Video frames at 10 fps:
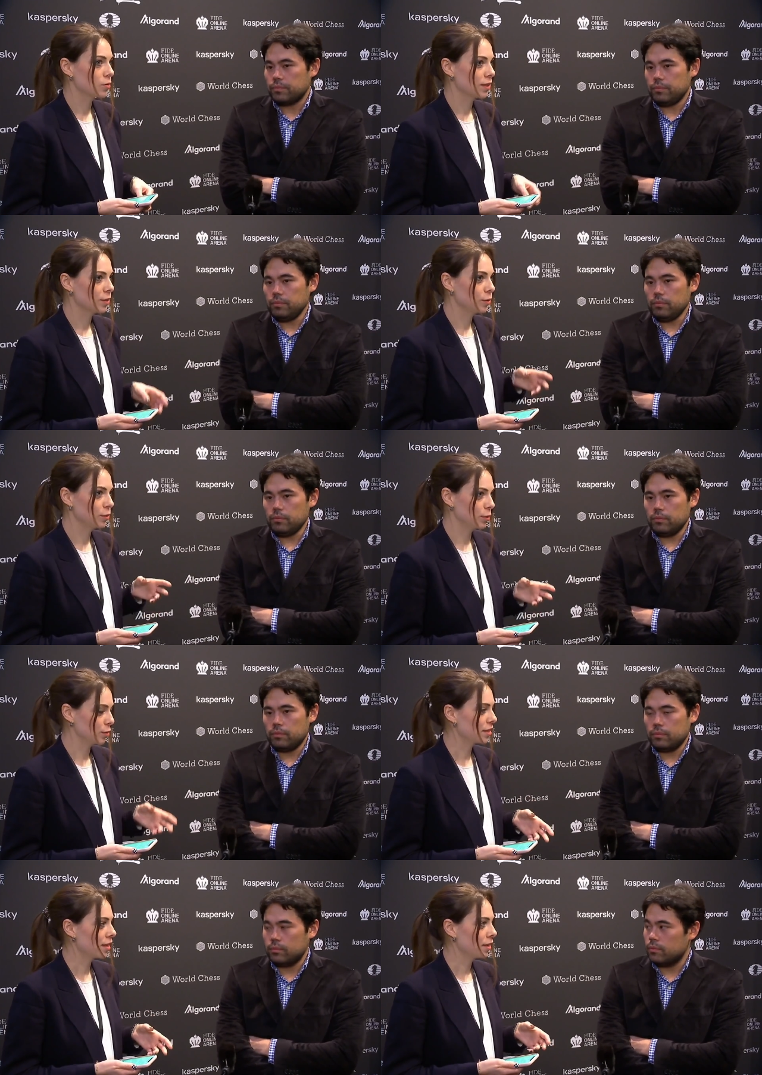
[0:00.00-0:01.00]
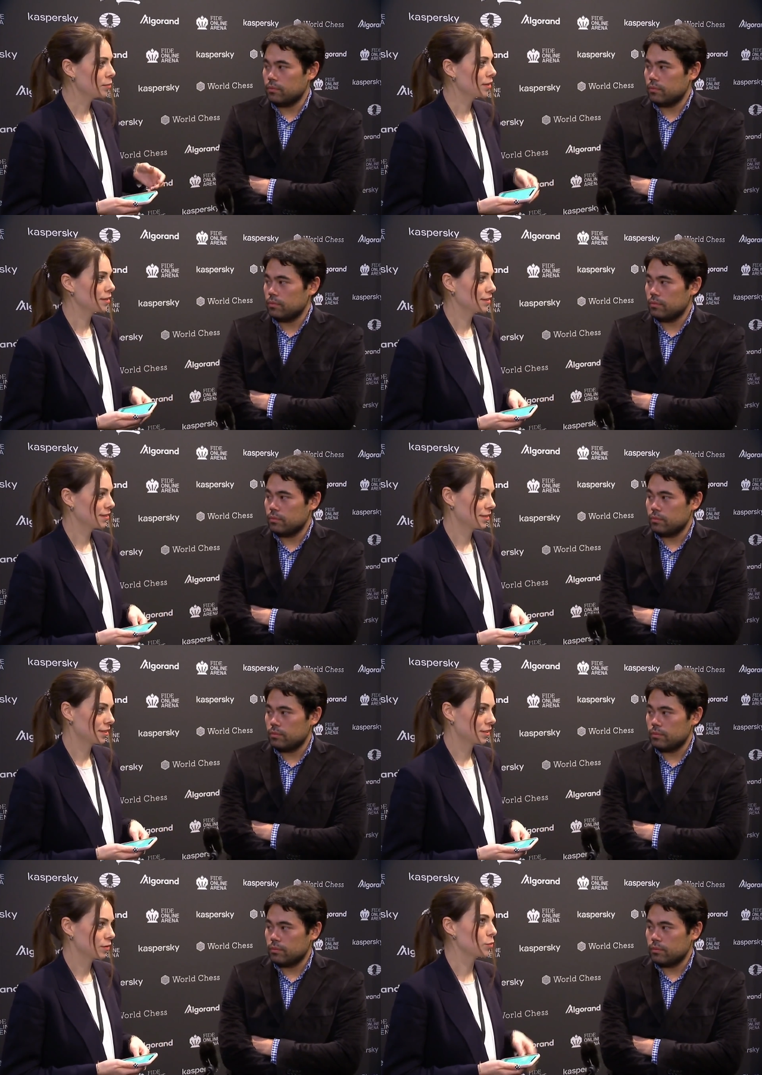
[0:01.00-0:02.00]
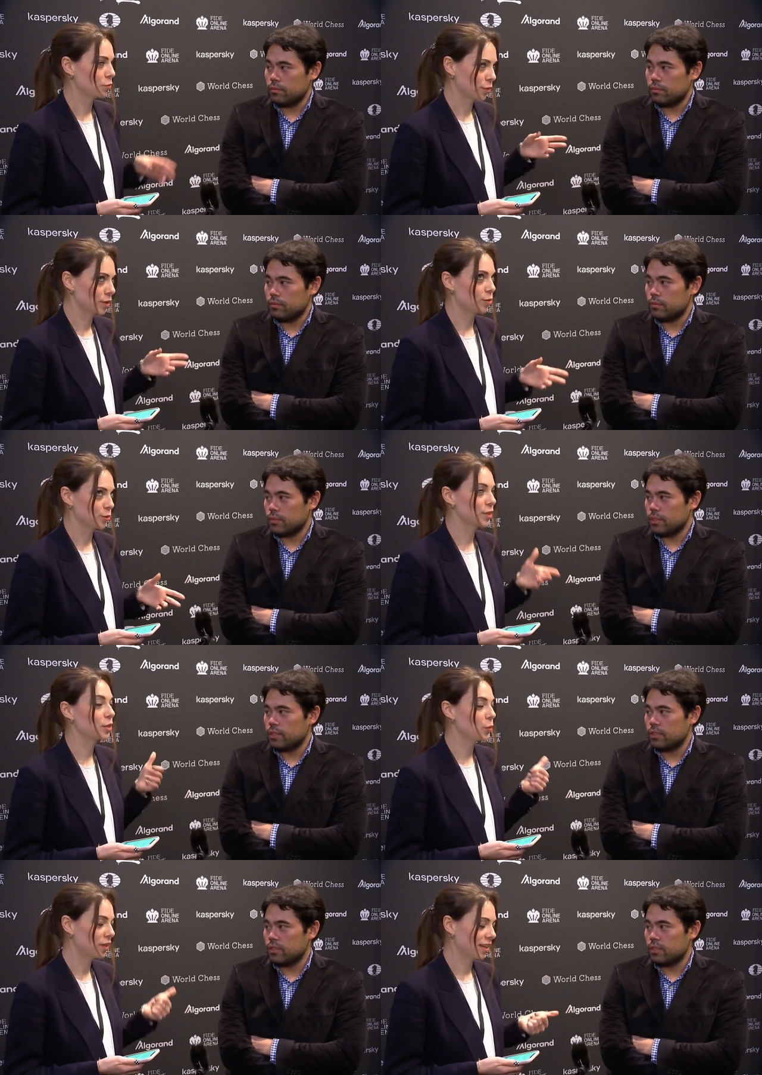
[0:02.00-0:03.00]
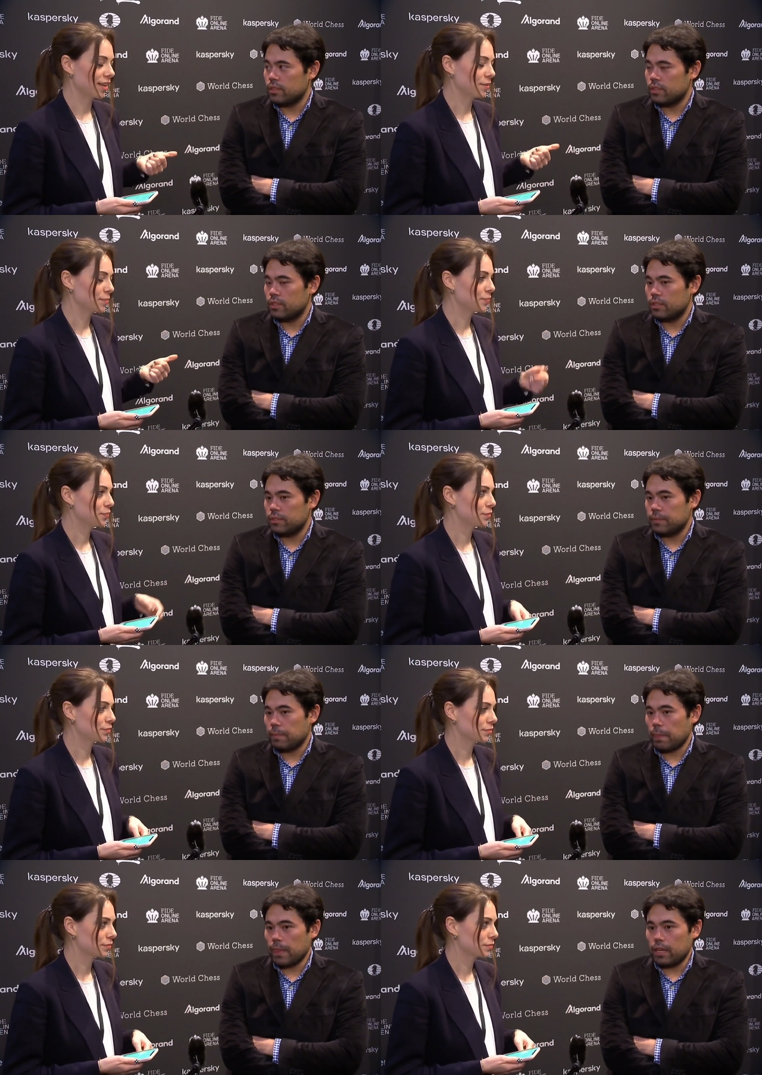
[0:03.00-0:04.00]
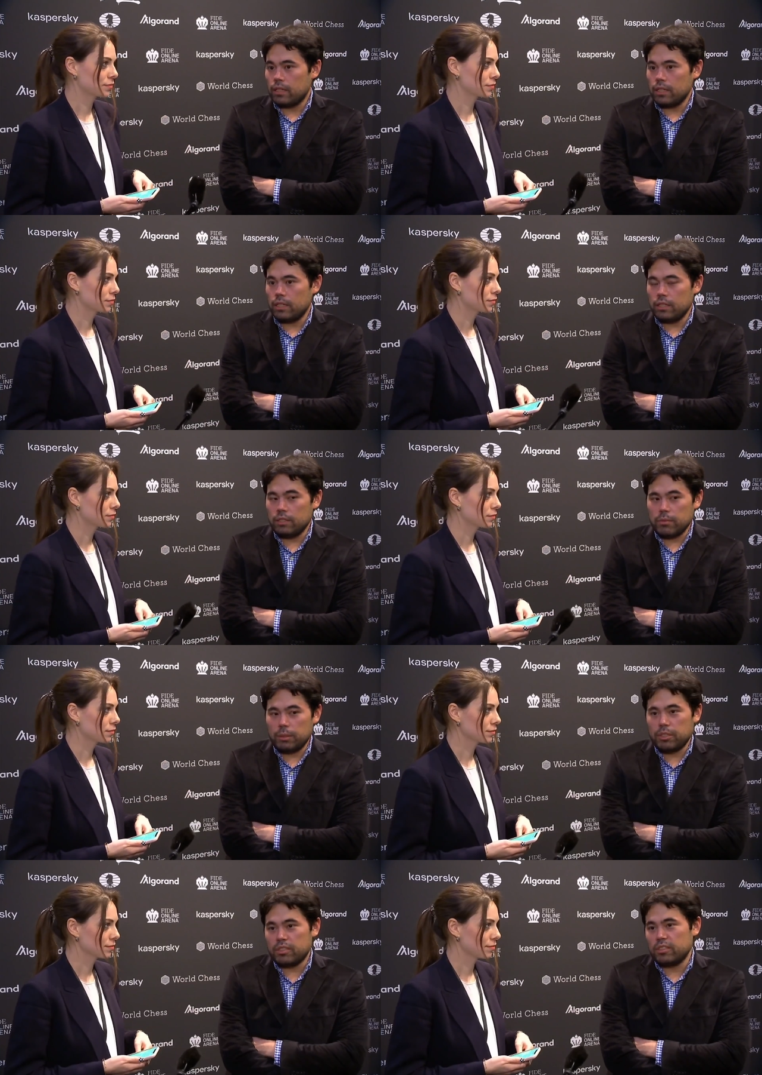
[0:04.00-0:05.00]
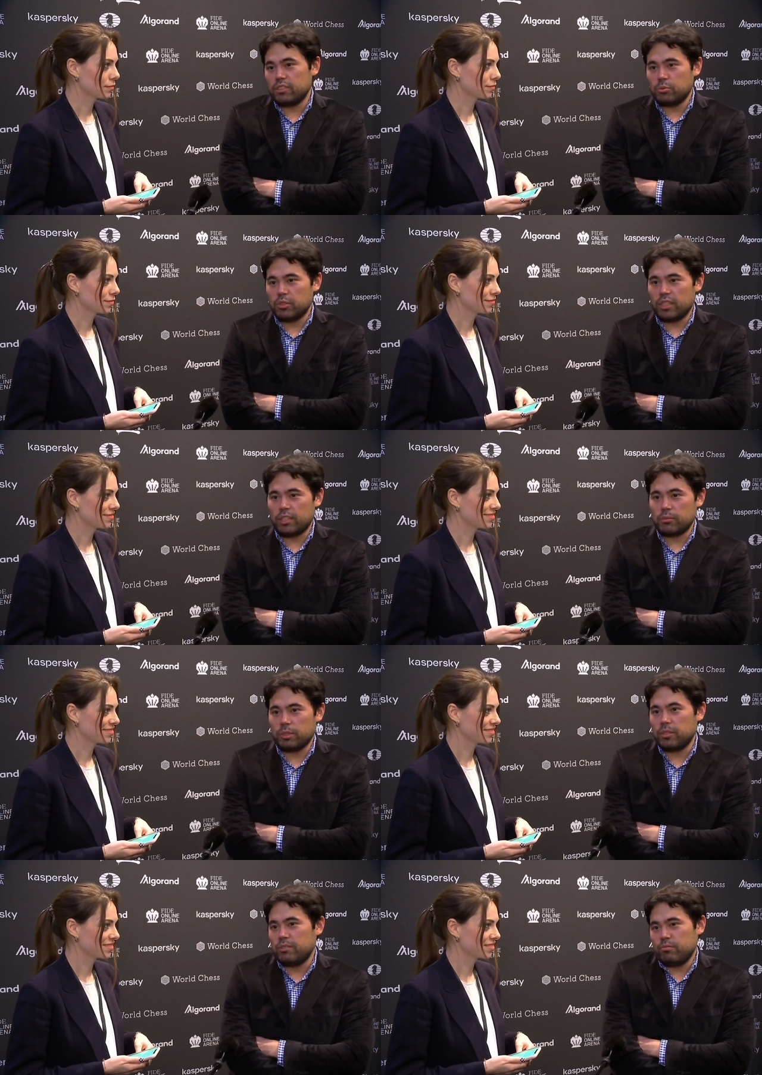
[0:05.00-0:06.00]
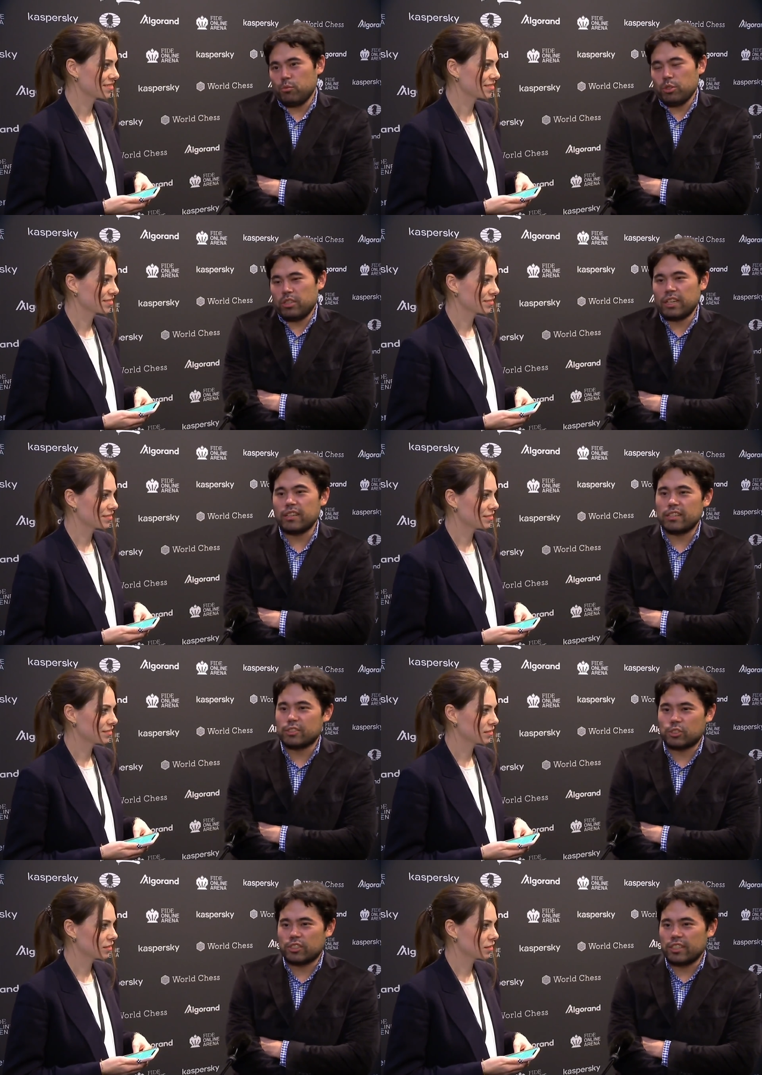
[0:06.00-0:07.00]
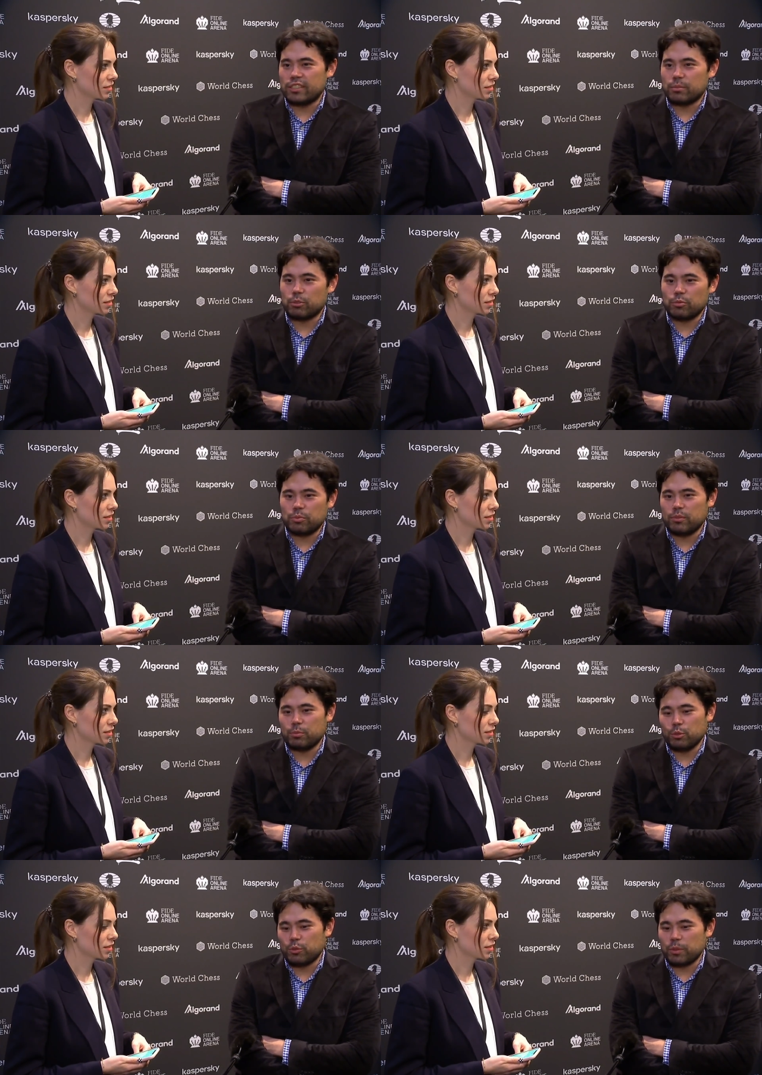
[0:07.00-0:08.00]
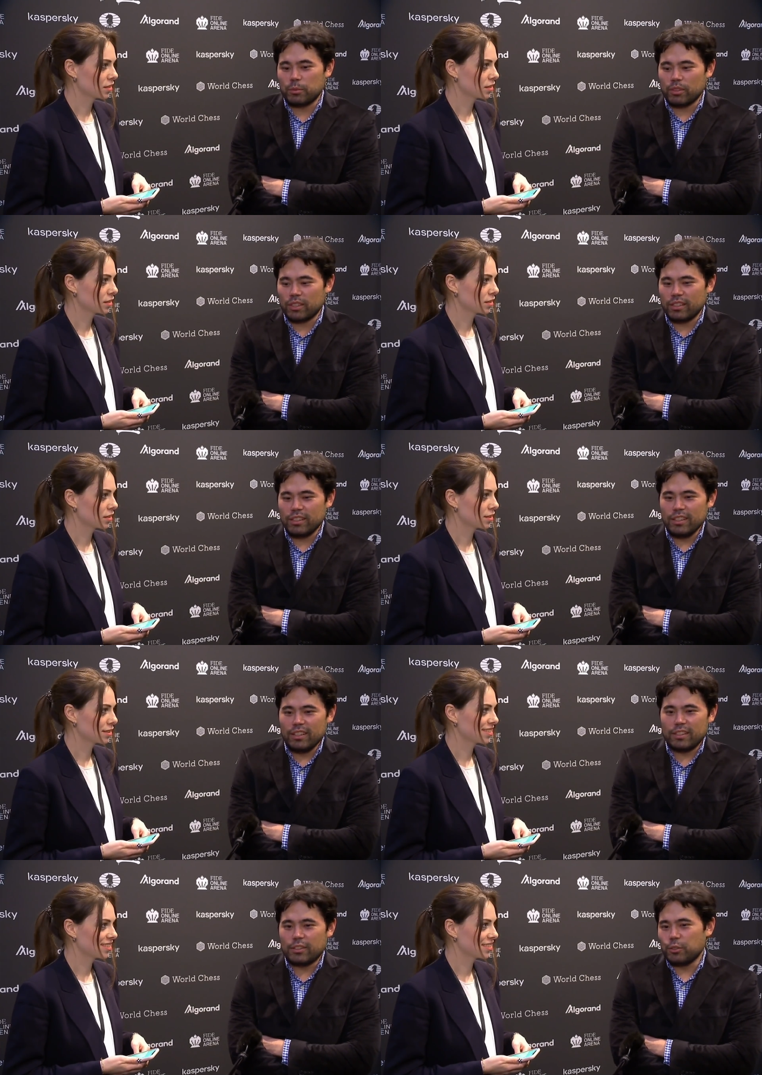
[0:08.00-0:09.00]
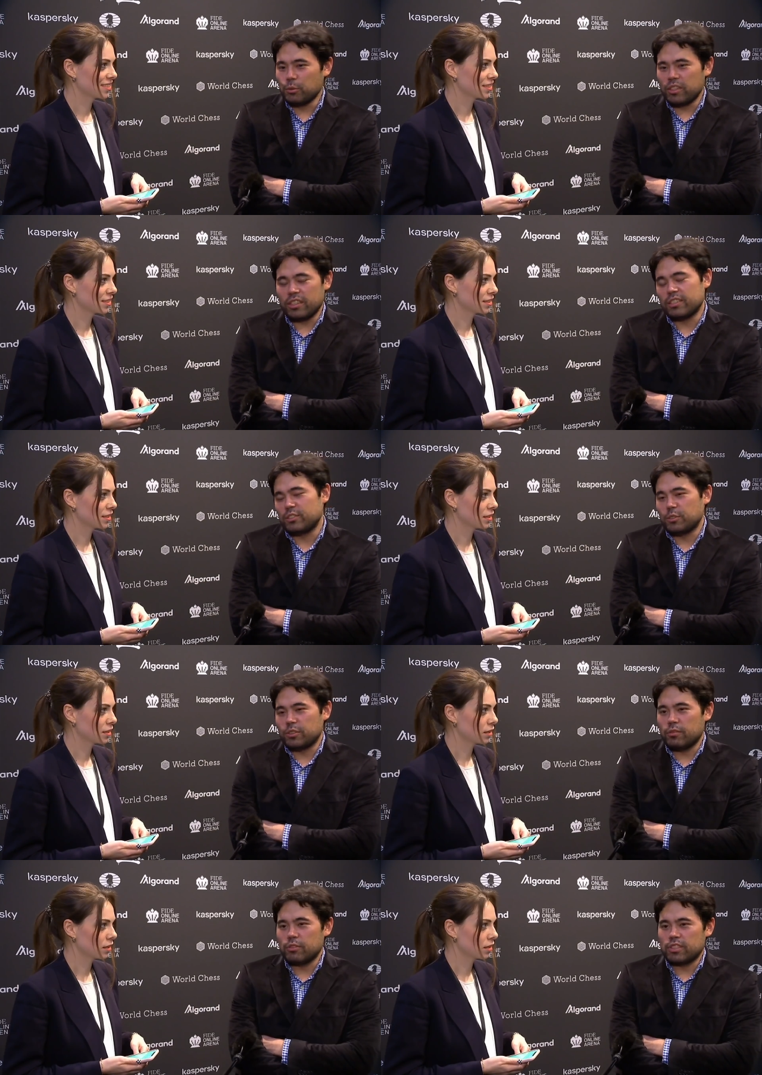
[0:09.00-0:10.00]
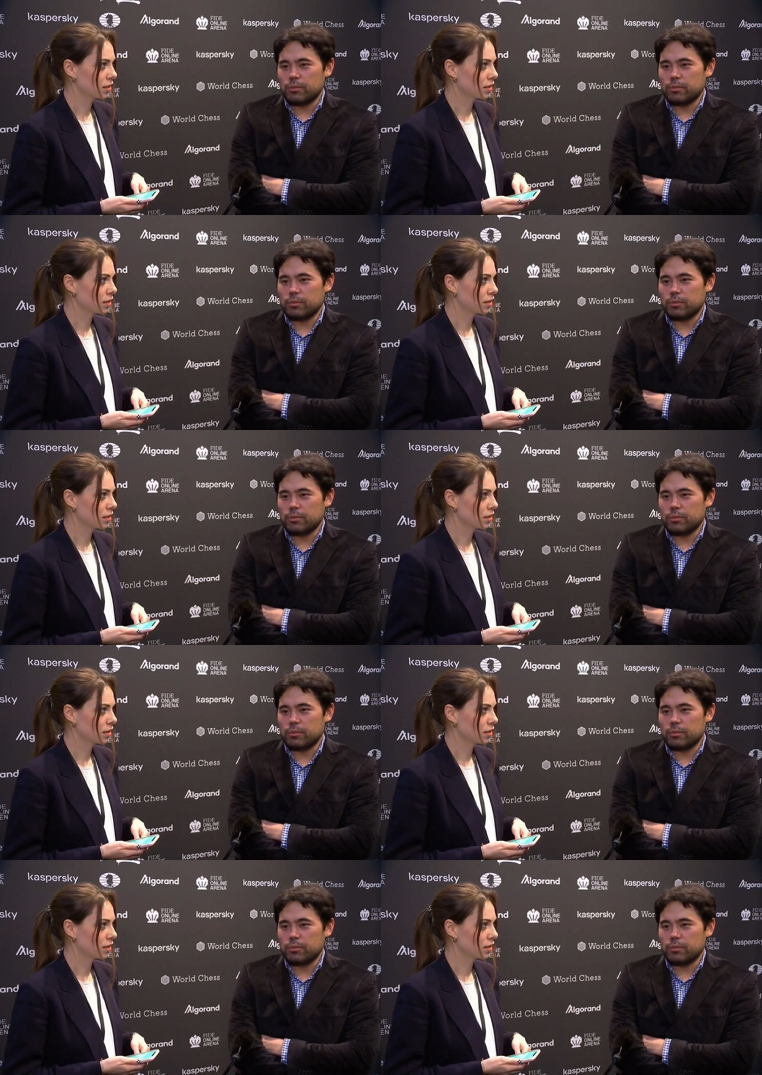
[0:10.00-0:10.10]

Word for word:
Speaker 1: when you lose a game, oh, when you when you win a game.
Speaker 2: Um, I mean, it's nice to win games. I mean, more than anything, it's just nice to prove prove to people that that there really is no difference. I